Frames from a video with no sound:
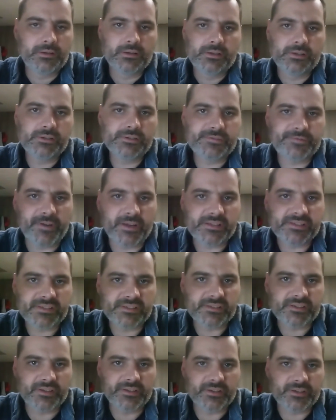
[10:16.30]
Whose face
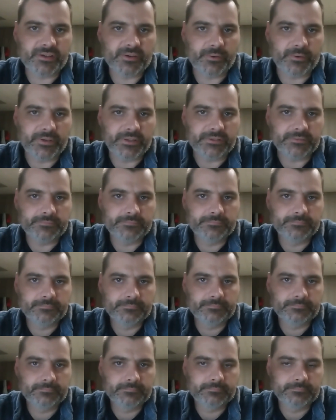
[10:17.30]
is on the coin?
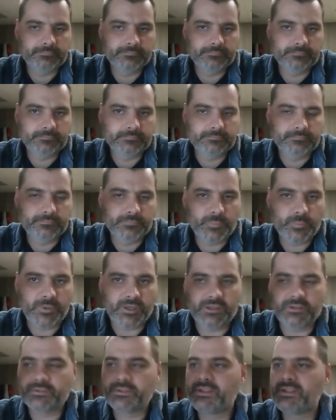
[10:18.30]

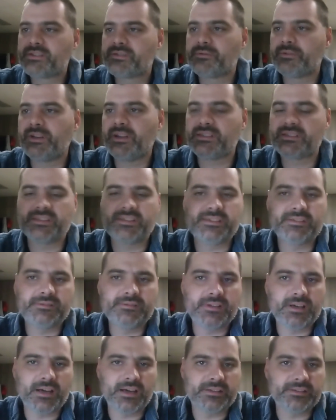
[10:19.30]
Well, this one has
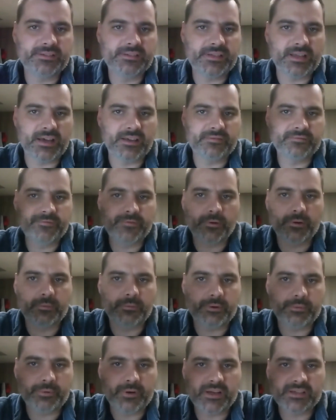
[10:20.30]
a dead
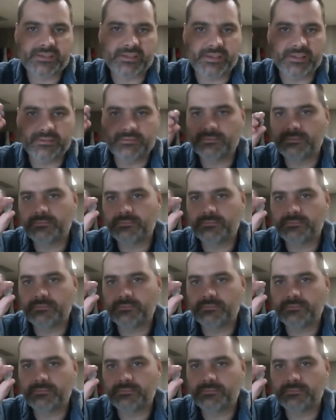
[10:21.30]
former president.